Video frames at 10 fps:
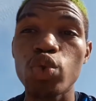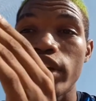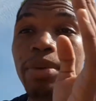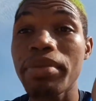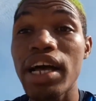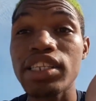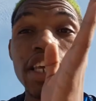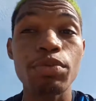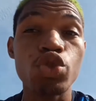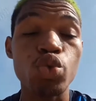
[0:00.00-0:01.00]
through, them not
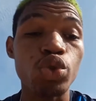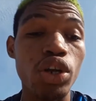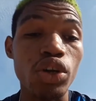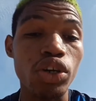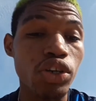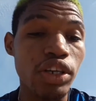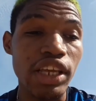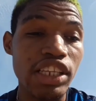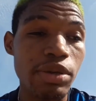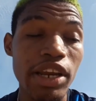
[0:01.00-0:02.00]
skip through, no look at
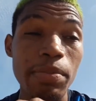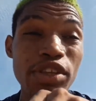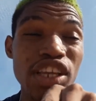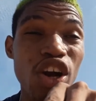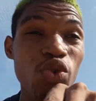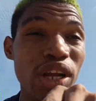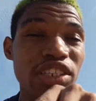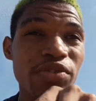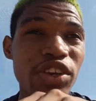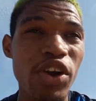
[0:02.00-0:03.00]
nothing, you see me, them just
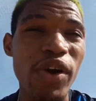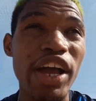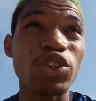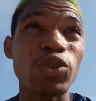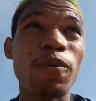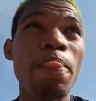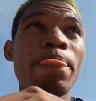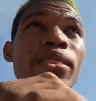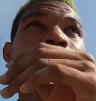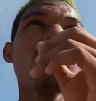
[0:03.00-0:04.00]
watch the video right through.
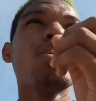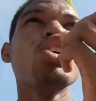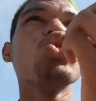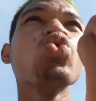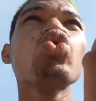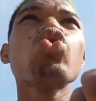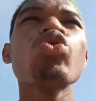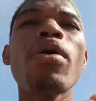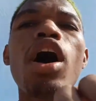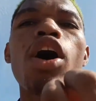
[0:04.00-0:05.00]

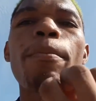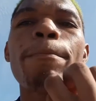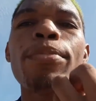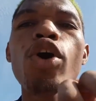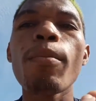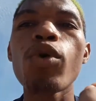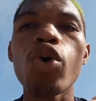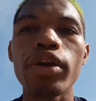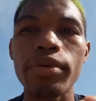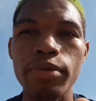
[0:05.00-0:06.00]
YouTube are gonna
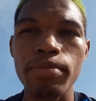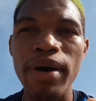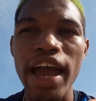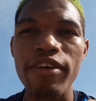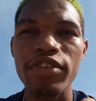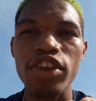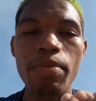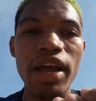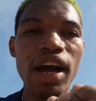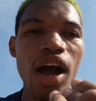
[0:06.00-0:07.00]
promote my
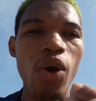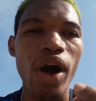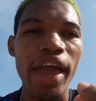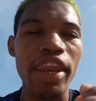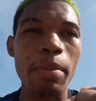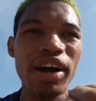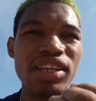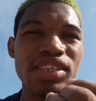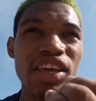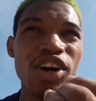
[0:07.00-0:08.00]
video because why? Them are
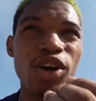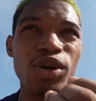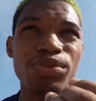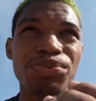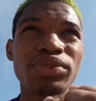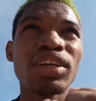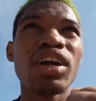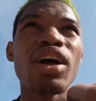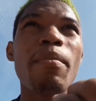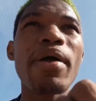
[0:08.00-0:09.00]
gonna say, oh,
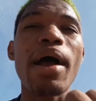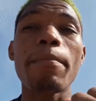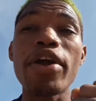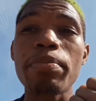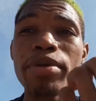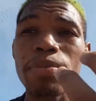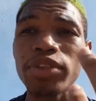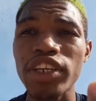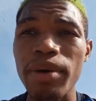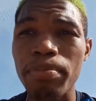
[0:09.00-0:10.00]
may I bring
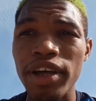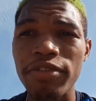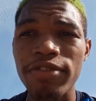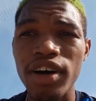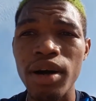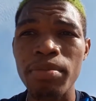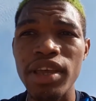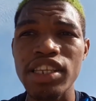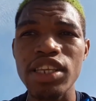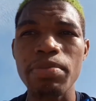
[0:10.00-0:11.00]
people to them
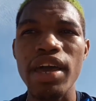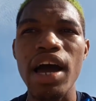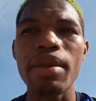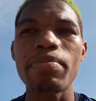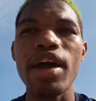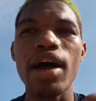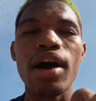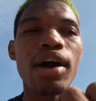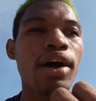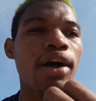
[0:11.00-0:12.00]
platform, you see me, and may
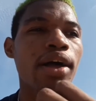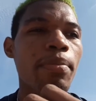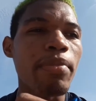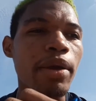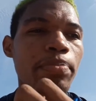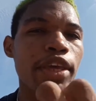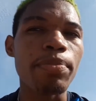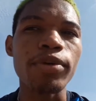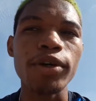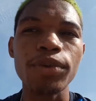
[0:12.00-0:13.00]
I make
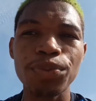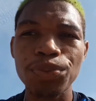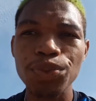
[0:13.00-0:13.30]
people